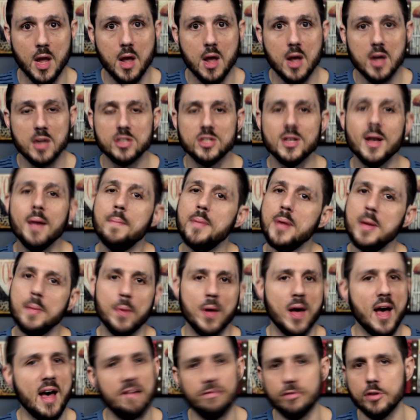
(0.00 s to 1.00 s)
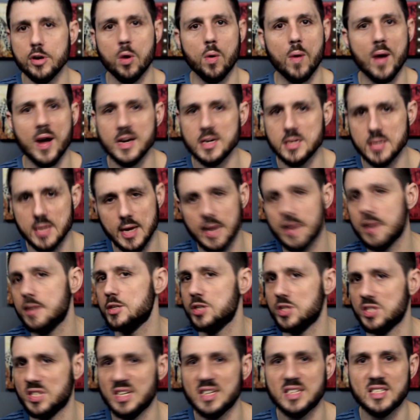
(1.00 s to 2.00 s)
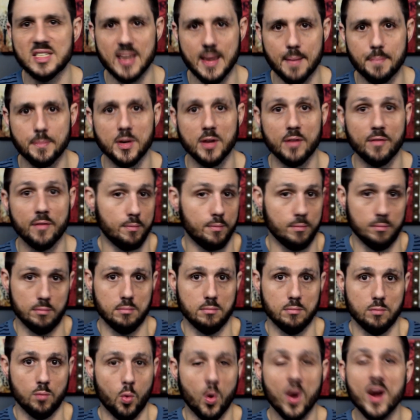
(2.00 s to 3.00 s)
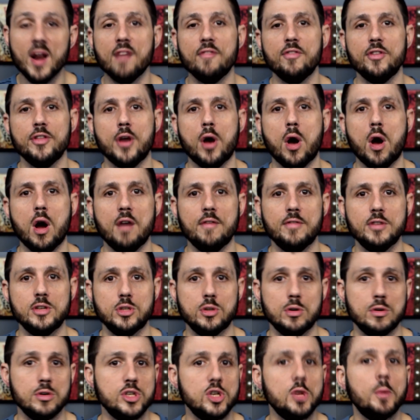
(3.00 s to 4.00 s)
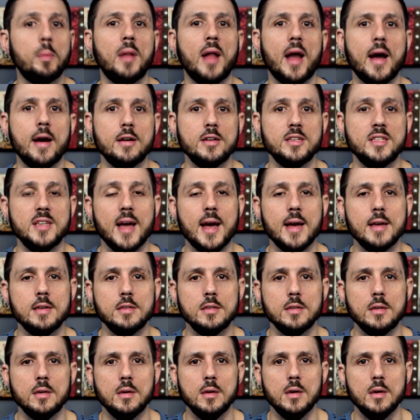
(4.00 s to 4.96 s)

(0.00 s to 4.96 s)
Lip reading: Some people have no idea and just accept whatever the harvester or supplier says.